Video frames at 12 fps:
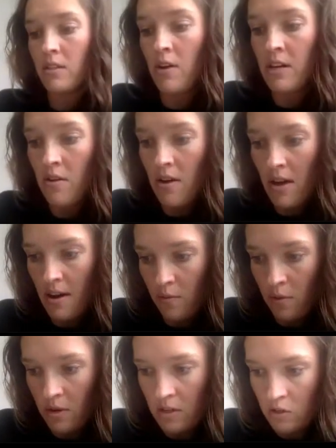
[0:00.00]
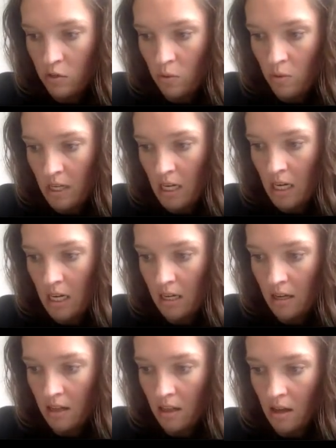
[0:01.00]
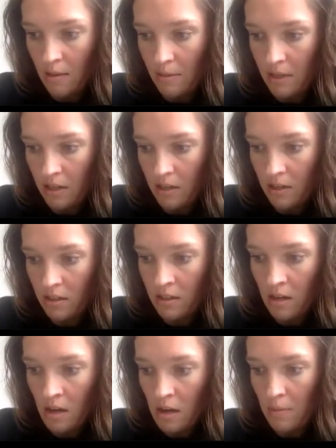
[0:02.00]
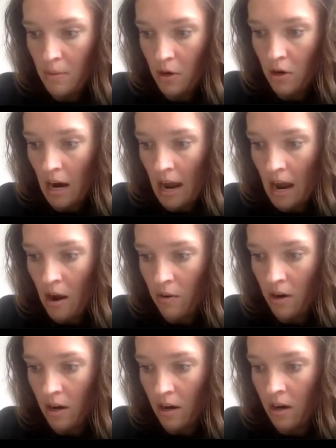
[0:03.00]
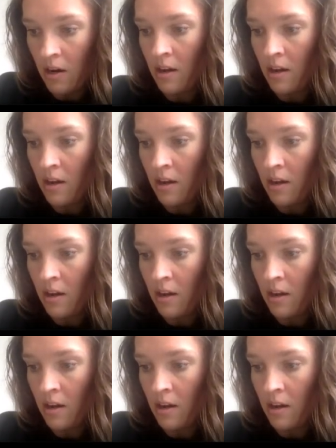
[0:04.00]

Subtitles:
I know I have 120 kilometers per hour.